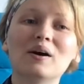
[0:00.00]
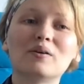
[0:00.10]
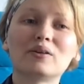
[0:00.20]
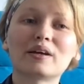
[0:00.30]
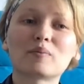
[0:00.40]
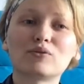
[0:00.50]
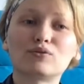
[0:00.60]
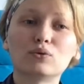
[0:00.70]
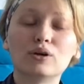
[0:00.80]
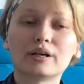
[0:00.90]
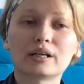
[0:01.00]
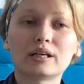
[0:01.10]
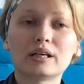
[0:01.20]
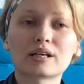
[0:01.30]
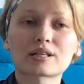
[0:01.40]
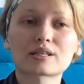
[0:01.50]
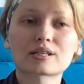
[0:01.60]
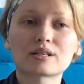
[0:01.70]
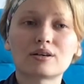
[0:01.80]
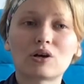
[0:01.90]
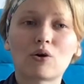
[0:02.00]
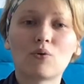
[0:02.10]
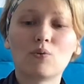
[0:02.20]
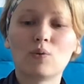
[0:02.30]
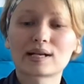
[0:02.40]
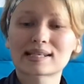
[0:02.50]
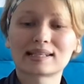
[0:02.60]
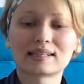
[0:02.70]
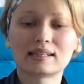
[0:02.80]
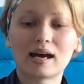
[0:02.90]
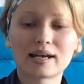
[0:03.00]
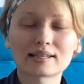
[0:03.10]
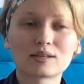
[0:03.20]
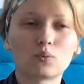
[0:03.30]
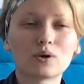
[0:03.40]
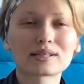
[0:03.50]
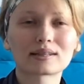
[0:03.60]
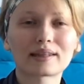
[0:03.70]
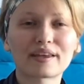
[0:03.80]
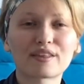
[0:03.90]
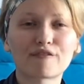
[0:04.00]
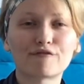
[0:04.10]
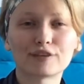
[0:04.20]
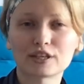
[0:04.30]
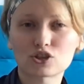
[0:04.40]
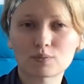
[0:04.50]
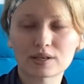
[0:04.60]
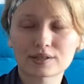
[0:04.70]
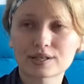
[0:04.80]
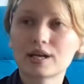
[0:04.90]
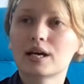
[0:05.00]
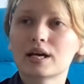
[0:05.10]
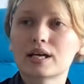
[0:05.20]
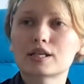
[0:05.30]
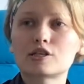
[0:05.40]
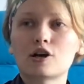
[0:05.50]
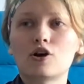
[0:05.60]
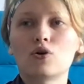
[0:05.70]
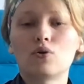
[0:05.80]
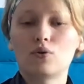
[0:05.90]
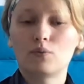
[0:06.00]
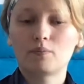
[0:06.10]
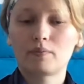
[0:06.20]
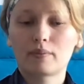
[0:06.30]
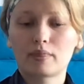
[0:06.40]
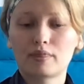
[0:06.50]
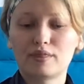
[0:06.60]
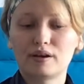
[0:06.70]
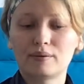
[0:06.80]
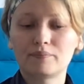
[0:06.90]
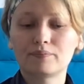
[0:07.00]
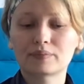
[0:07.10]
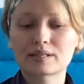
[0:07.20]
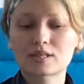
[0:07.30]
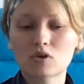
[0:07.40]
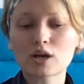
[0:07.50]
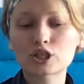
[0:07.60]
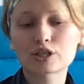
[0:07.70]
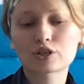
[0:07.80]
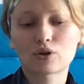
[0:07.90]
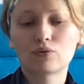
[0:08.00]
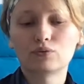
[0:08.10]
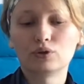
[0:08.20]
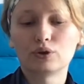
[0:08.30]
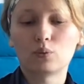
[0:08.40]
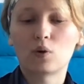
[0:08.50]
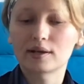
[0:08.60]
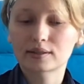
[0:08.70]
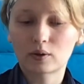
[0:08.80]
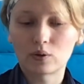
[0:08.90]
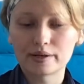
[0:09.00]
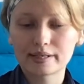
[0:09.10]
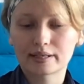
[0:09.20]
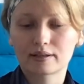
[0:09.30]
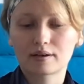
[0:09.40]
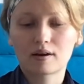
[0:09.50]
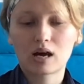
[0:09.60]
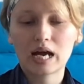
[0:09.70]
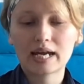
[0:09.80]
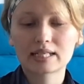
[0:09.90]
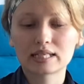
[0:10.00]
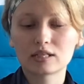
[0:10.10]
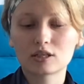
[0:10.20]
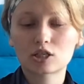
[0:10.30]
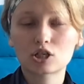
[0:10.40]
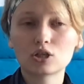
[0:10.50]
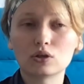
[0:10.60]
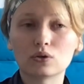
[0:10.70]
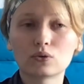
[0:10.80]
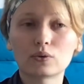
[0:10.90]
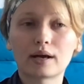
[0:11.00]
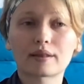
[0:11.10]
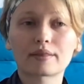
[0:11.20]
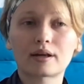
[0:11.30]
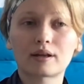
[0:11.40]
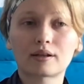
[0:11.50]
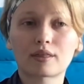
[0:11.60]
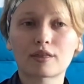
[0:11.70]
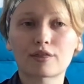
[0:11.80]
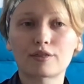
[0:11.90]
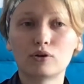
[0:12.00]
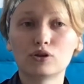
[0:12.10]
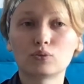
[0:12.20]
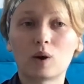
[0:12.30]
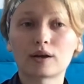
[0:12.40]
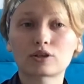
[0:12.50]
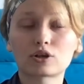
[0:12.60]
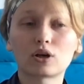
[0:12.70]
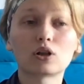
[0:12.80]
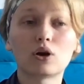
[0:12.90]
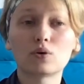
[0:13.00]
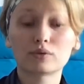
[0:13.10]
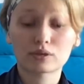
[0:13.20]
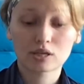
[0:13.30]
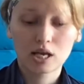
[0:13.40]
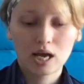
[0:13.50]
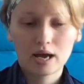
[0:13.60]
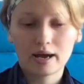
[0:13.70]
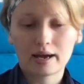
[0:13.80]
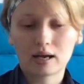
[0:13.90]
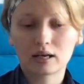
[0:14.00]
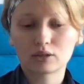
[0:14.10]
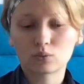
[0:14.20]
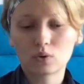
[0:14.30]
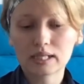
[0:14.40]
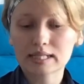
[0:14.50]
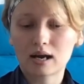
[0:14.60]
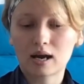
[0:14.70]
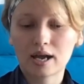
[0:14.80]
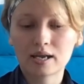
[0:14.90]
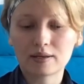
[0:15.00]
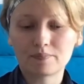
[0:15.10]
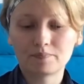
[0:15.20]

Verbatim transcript: like before it wasn't nice it wasn't like the finished piece so the instructions go for one cording. I did two and then the third one to close and what I